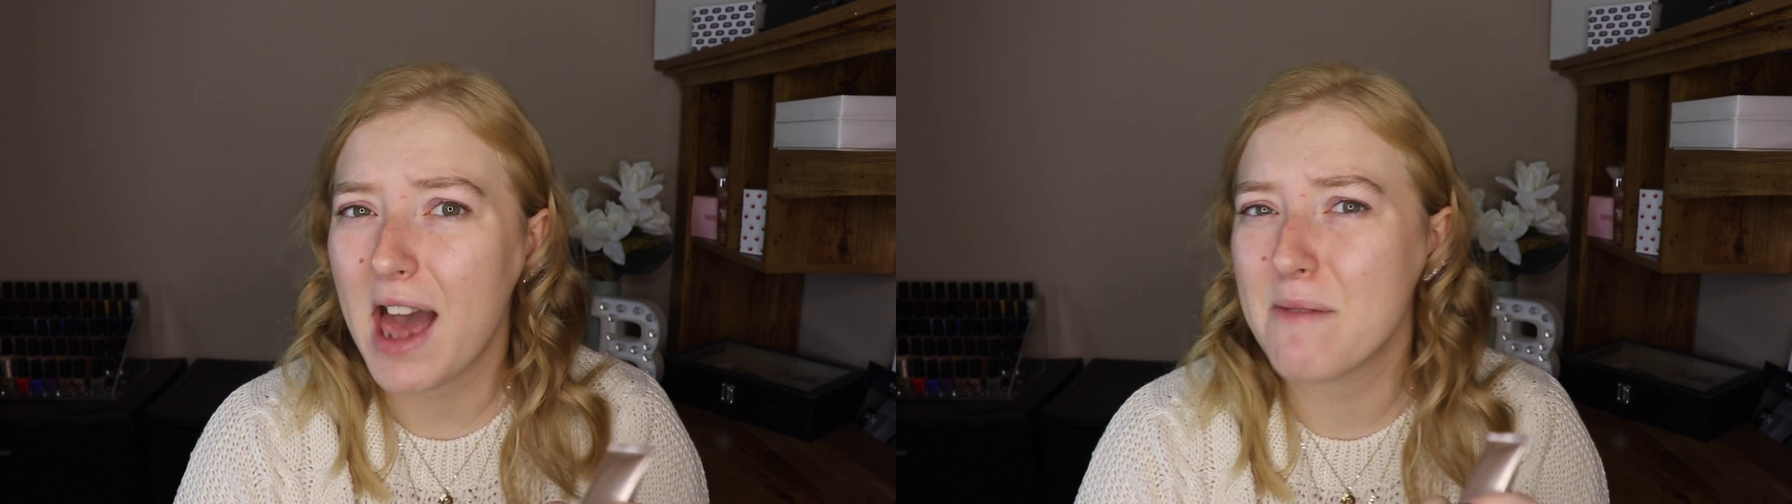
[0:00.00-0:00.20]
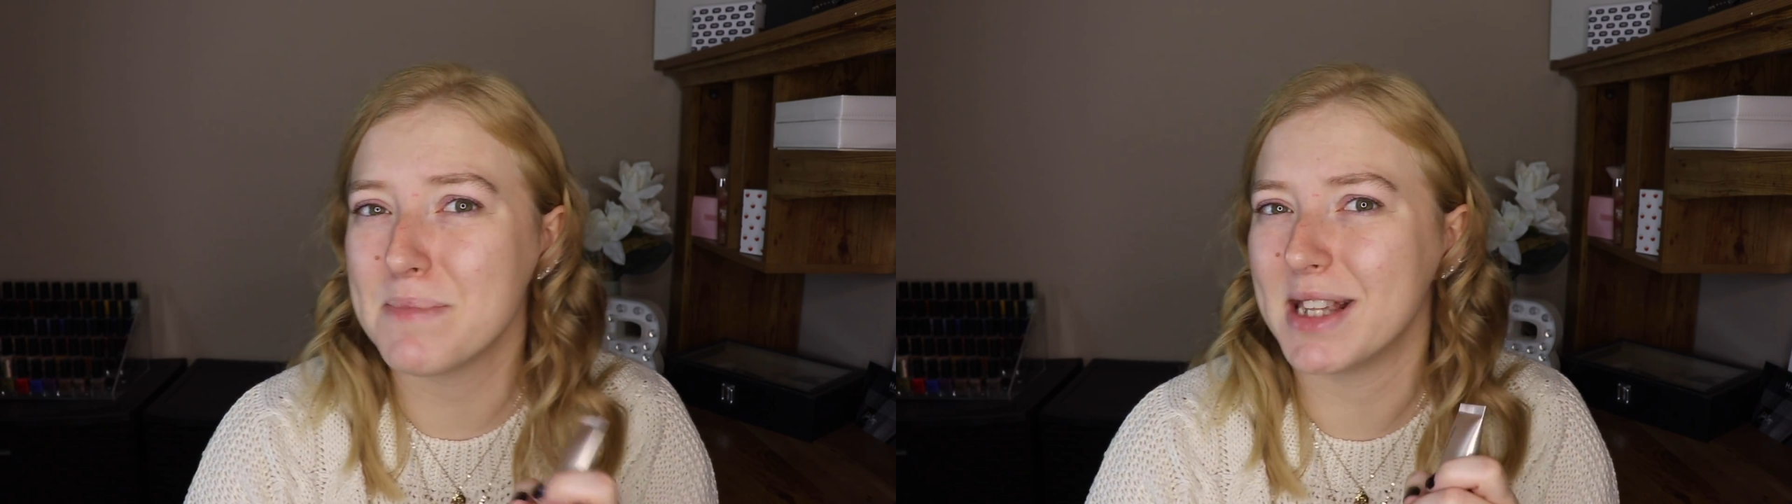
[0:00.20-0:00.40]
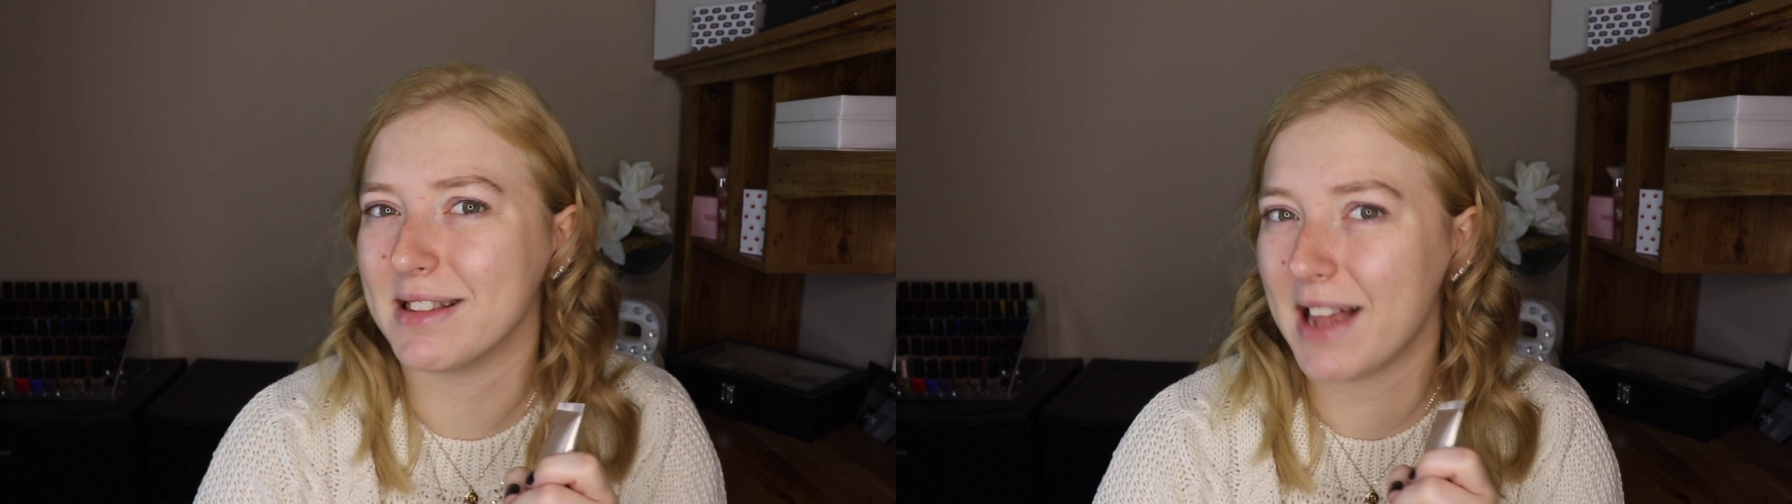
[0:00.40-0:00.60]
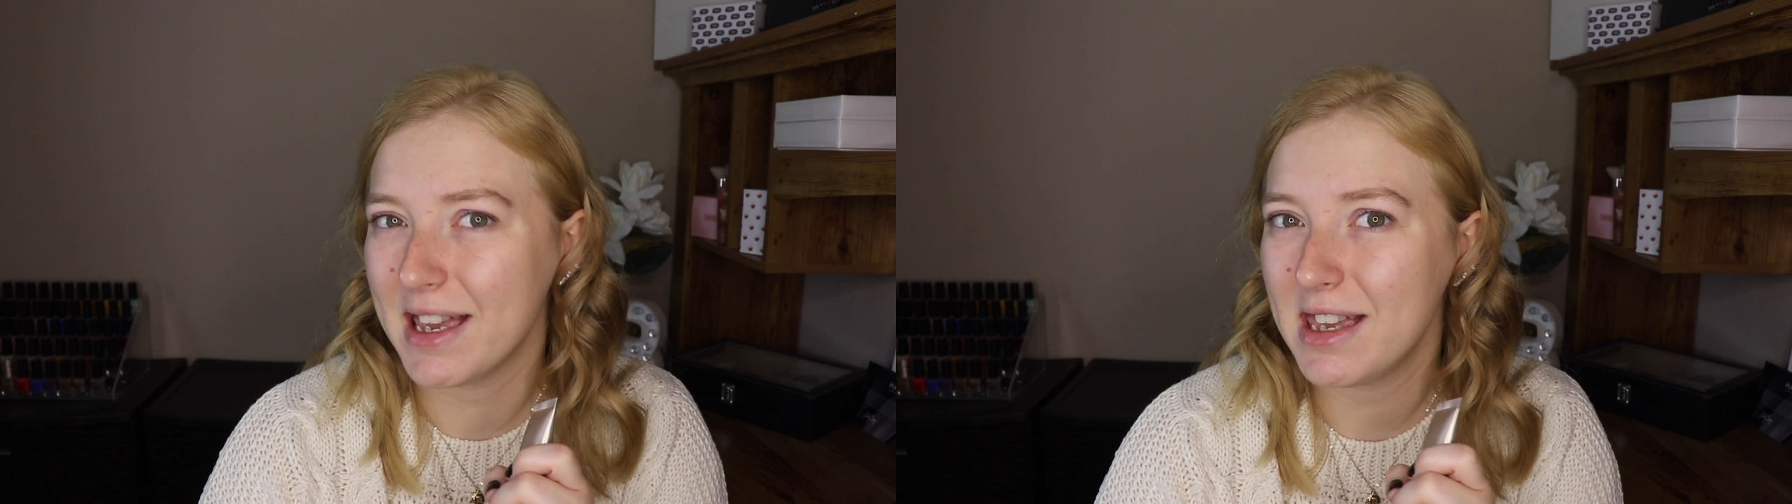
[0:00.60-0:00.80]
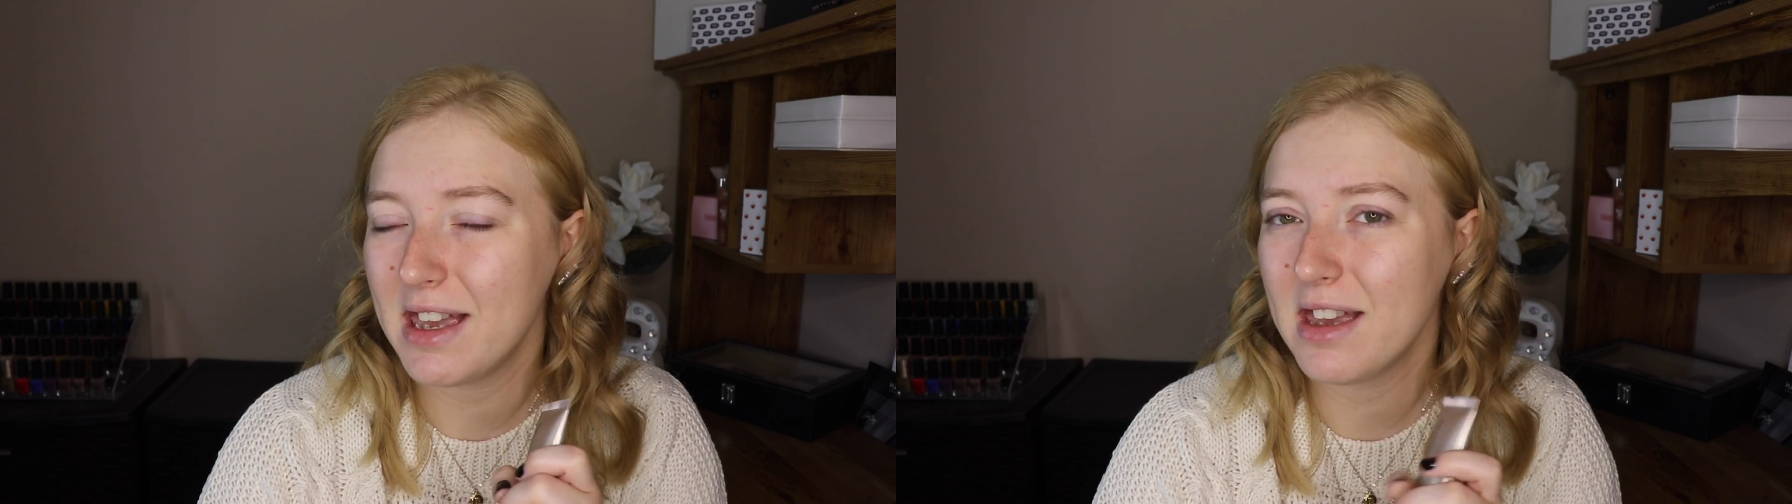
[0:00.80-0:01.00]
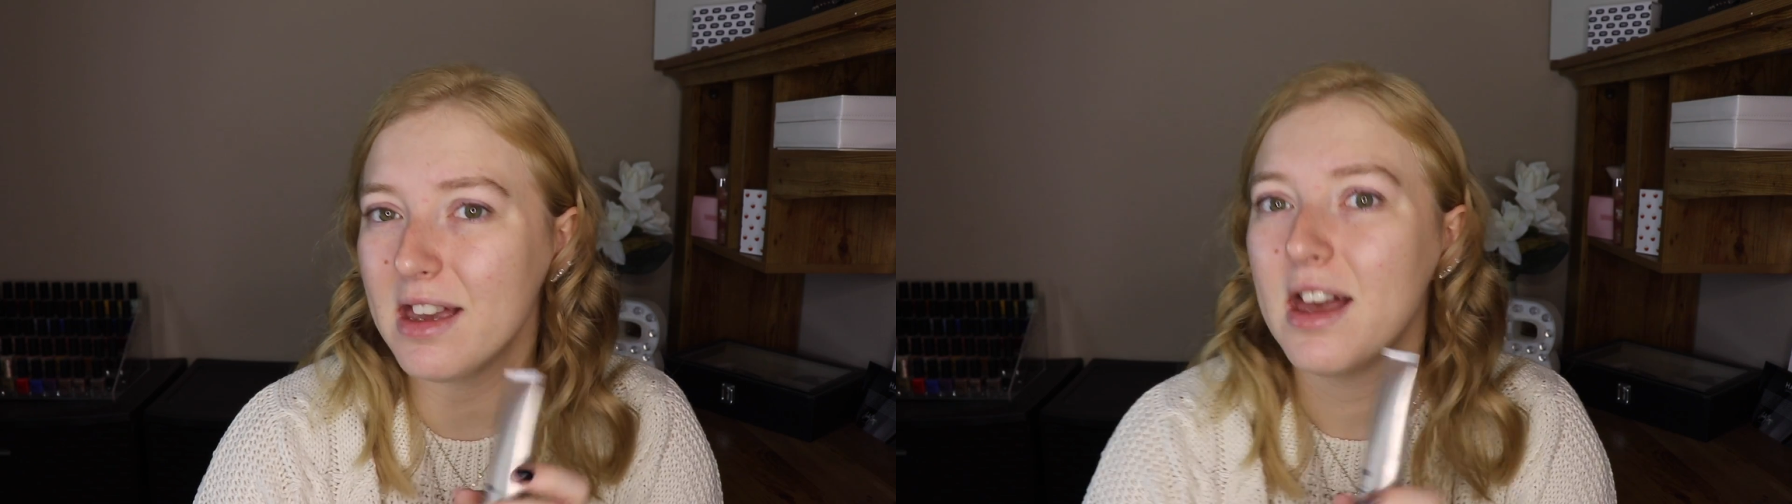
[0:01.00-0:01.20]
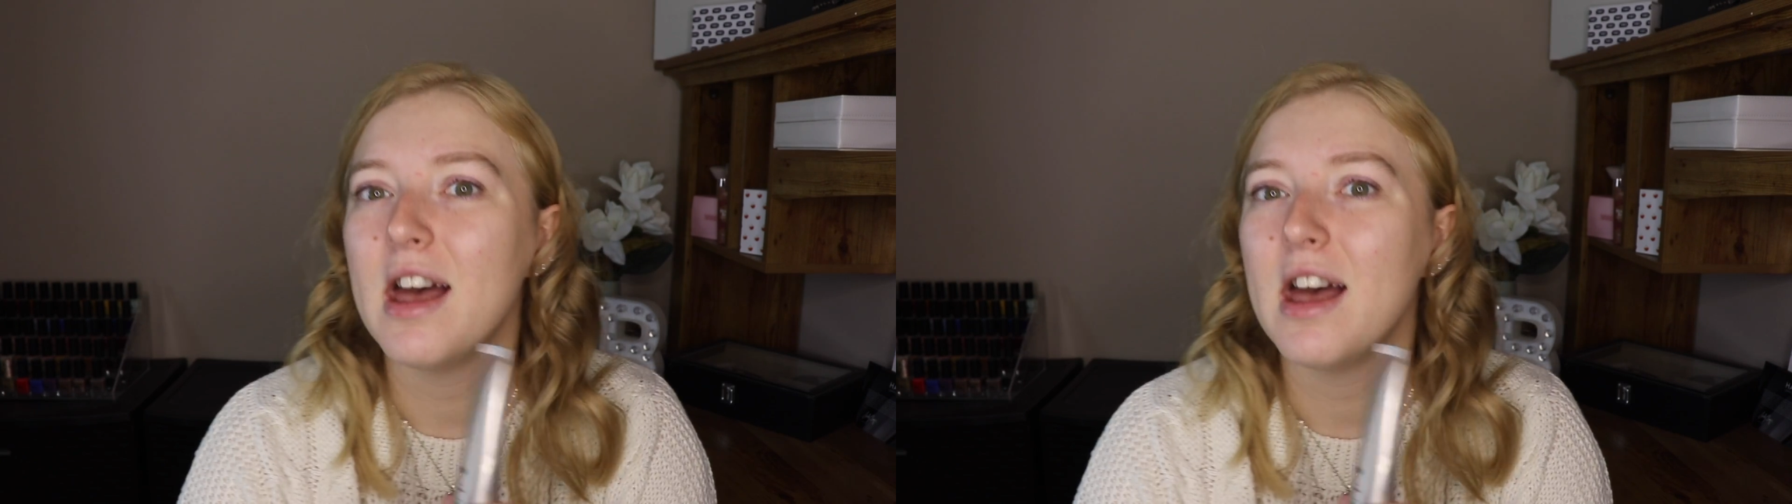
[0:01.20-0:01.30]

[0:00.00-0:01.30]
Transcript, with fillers: have been liking.